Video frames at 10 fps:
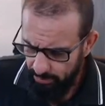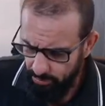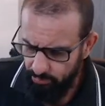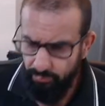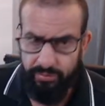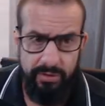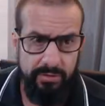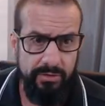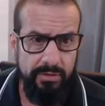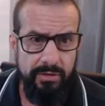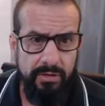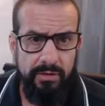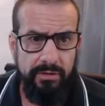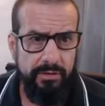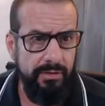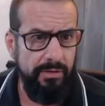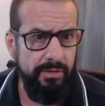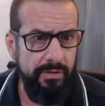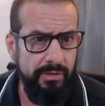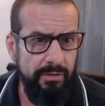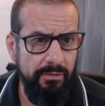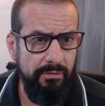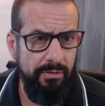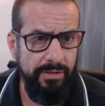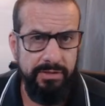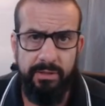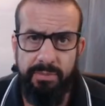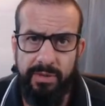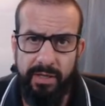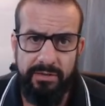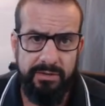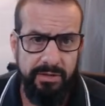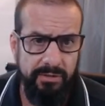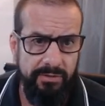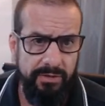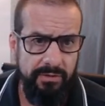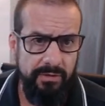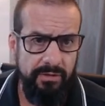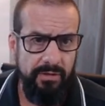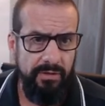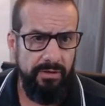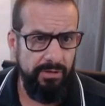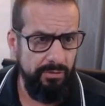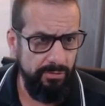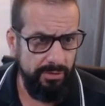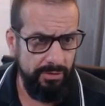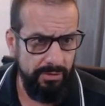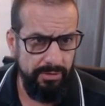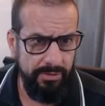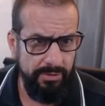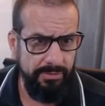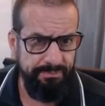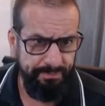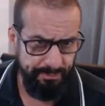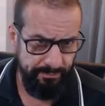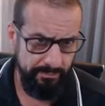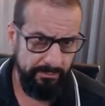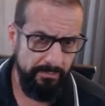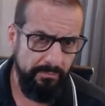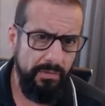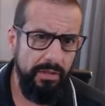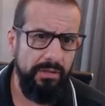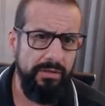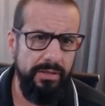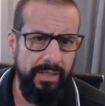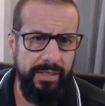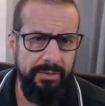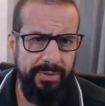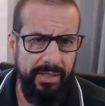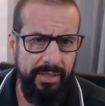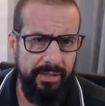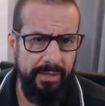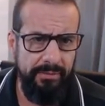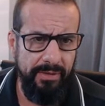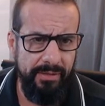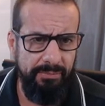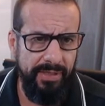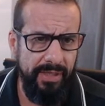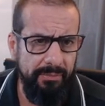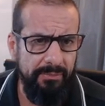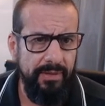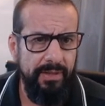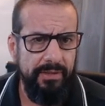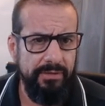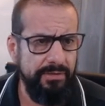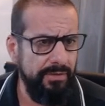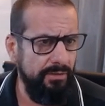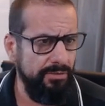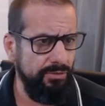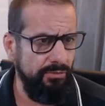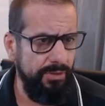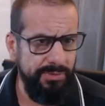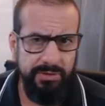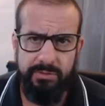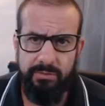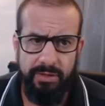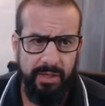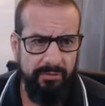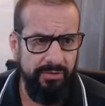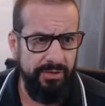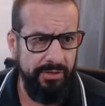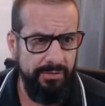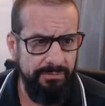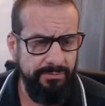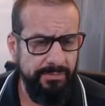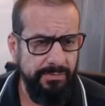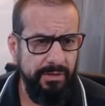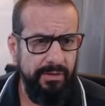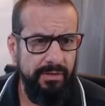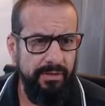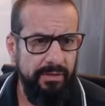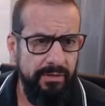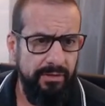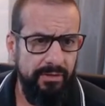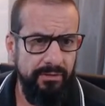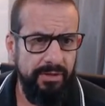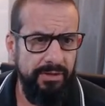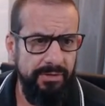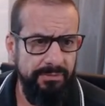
to vendor the REST API server using the npm install script we have here. Okay,